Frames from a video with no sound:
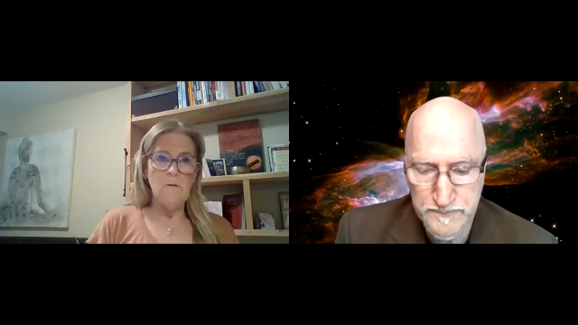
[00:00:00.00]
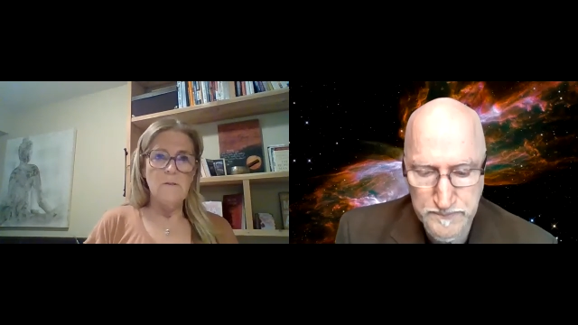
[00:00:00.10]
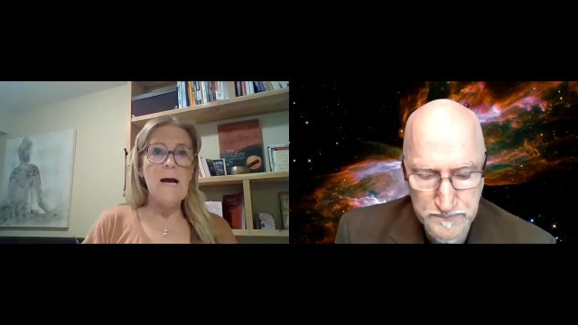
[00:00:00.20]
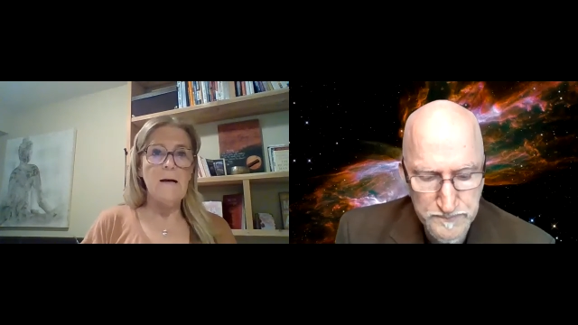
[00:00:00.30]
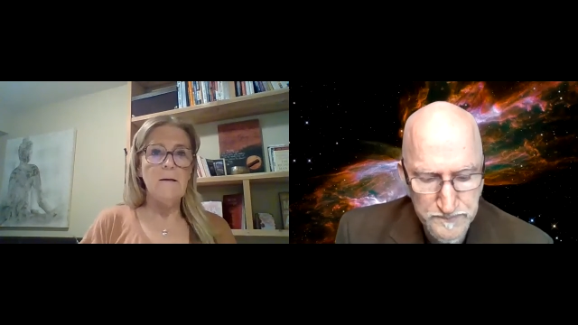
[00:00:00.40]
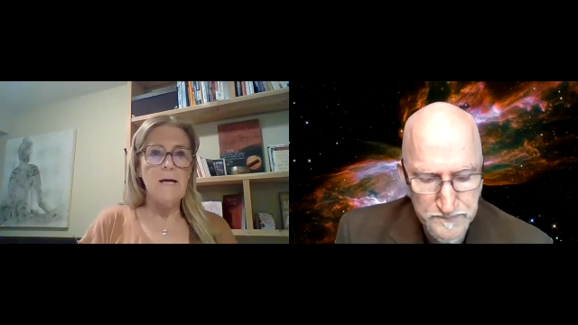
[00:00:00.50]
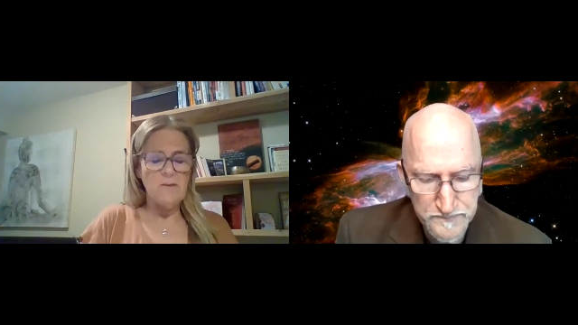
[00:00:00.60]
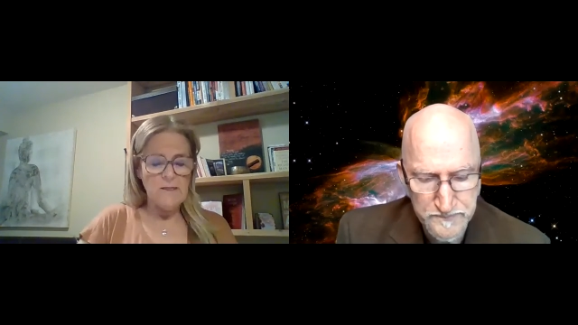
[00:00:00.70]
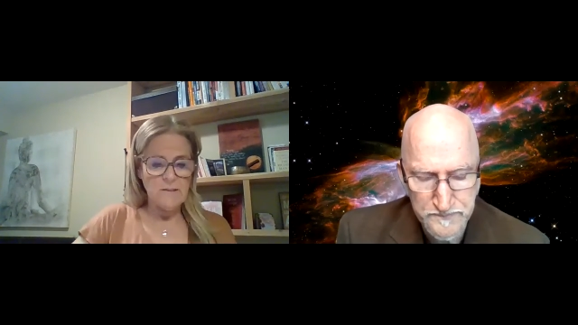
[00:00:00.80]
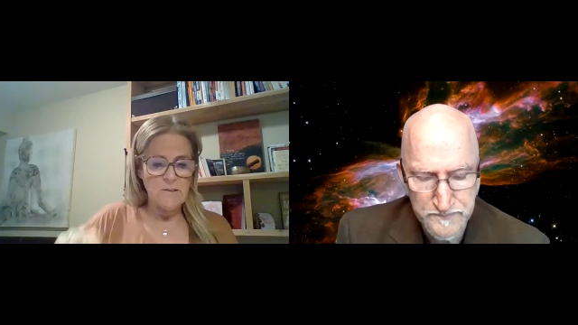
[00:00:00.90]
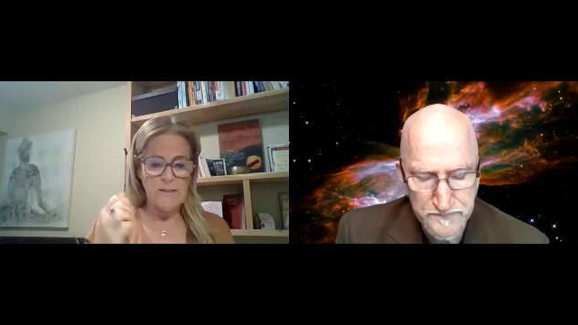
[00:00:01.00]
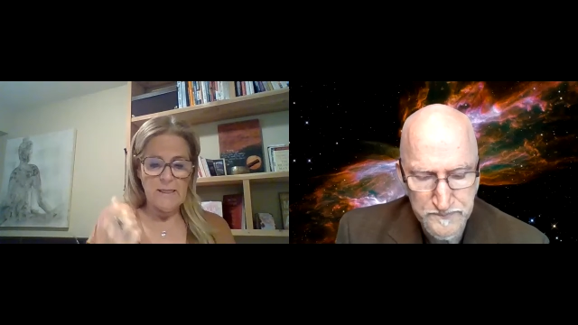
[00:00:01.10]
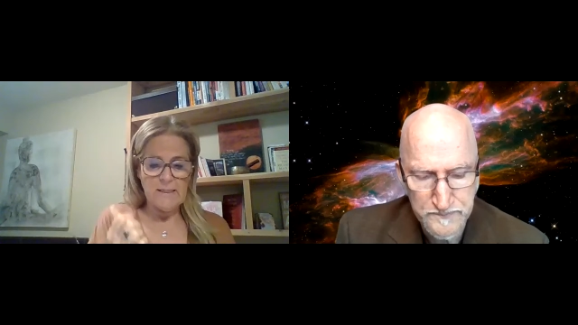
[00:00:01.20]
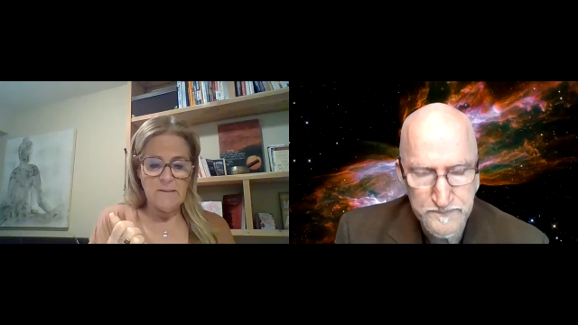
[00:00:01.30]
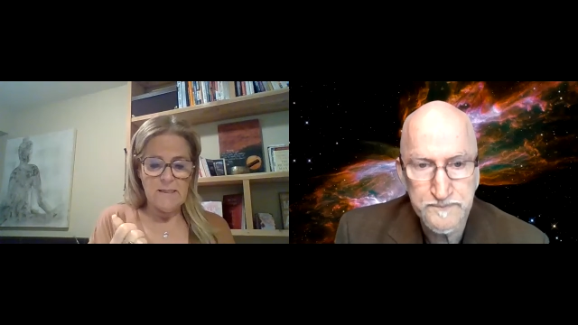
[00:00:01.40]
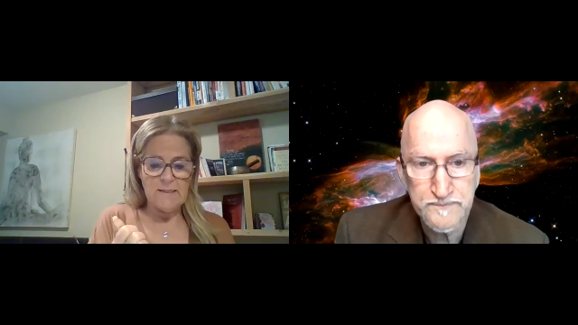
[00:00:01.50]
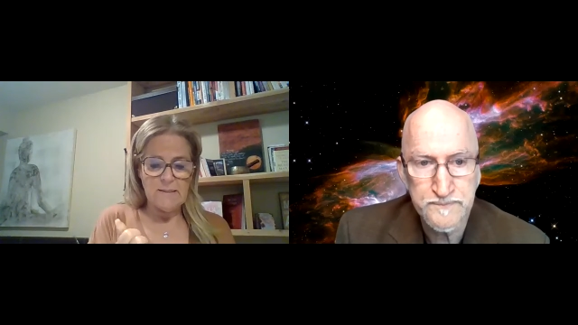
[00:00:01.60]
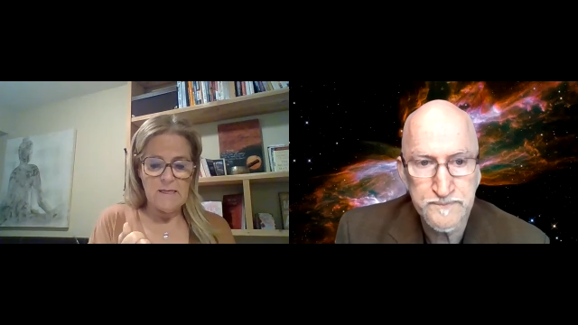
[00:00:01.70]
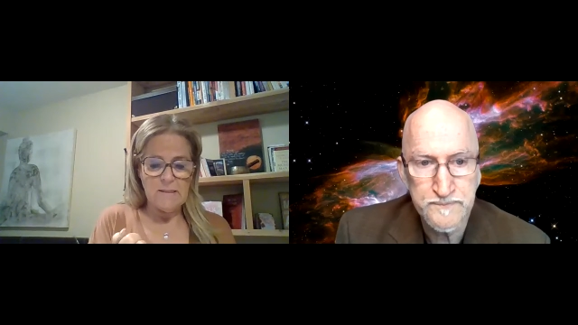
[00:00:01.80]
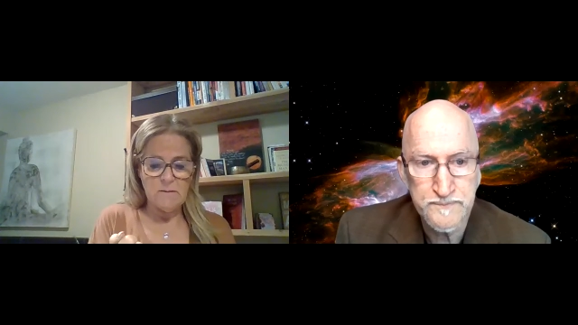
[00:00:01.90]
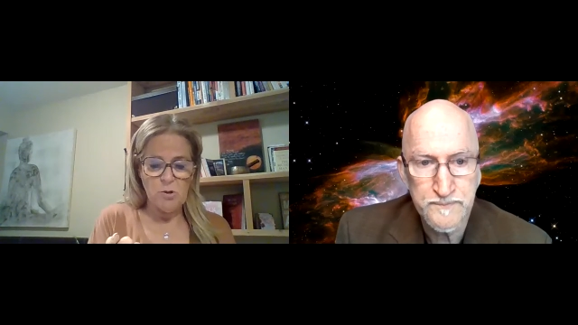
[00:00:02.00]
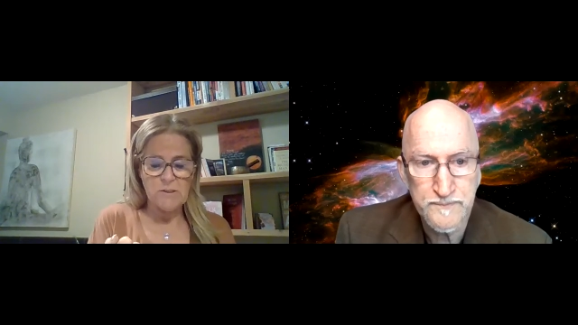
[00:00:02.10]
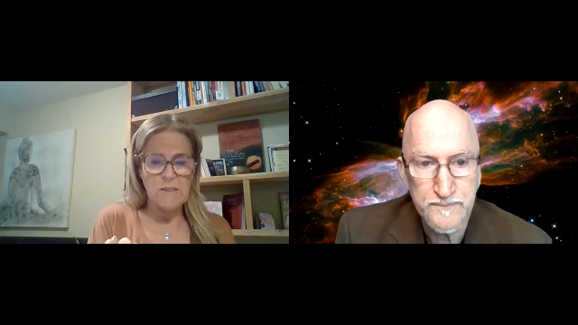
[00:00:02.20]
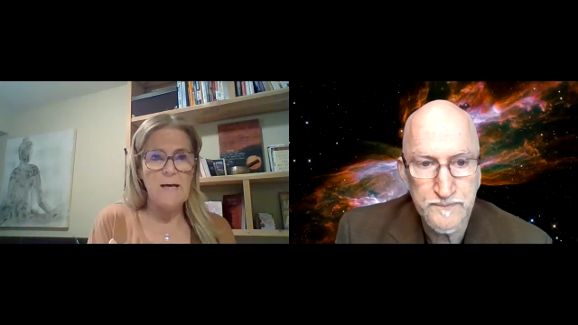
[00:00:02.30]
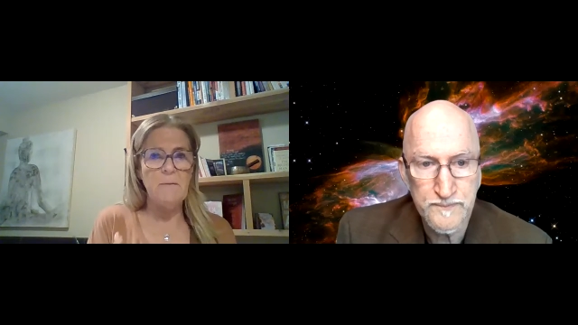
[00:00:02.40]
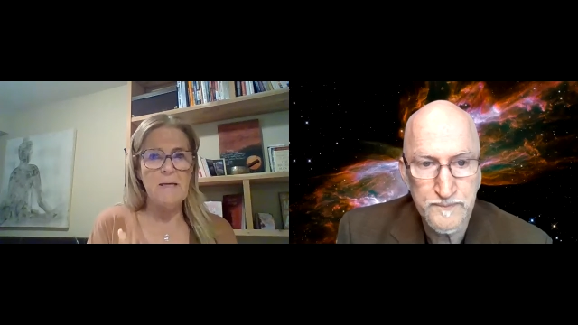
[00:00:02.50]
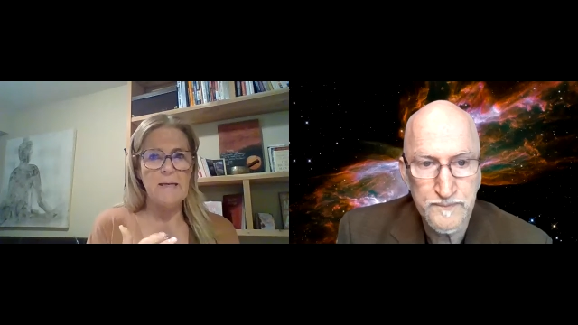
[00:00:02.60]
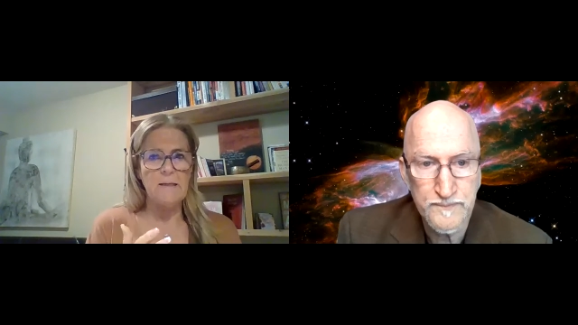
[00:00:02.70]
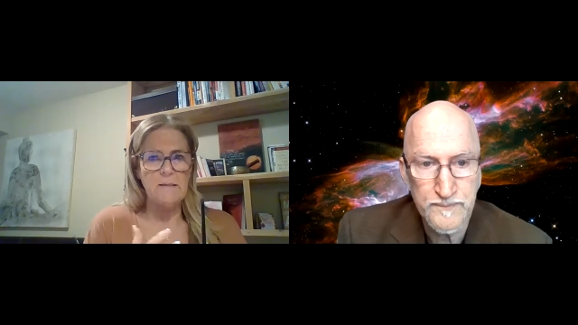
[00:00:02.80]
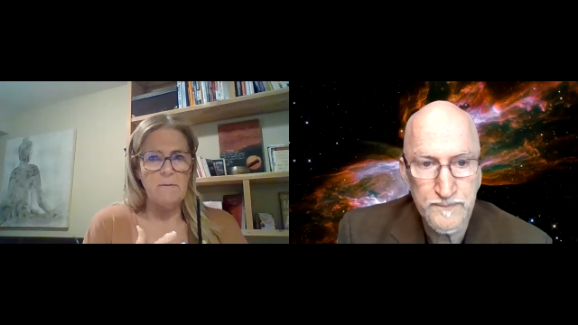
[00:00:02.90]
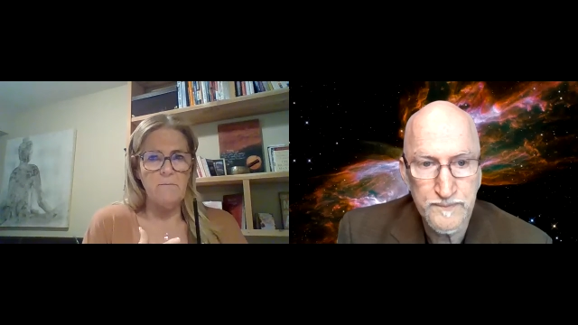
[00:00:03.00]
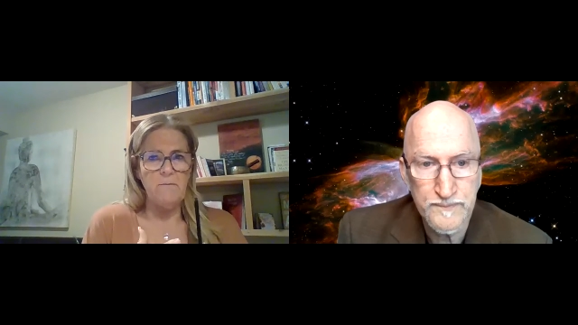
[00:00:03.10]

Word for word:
Speaker 1: Yeah, I think so. And like you said, it takes more time and it gets